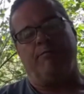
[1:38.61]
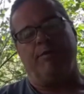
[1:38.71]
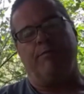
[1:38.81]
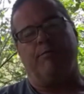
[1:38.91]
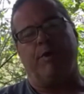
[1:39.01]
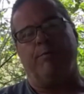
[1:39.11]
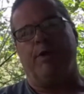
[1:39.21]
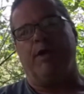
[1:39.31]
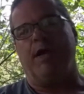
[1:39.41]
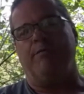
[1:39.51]
with rubber
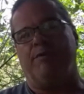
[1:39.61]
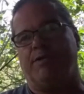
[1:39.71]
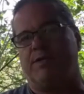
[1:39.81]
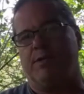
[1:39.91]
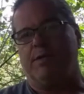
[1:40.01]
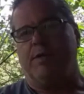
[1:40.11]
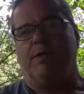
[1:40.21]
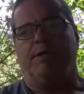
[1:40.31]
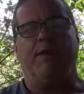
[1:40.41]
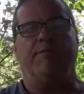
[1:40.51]
knives.
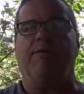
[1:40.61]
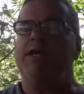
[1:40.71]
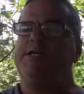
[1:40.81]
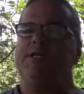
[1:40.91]
Knife fighting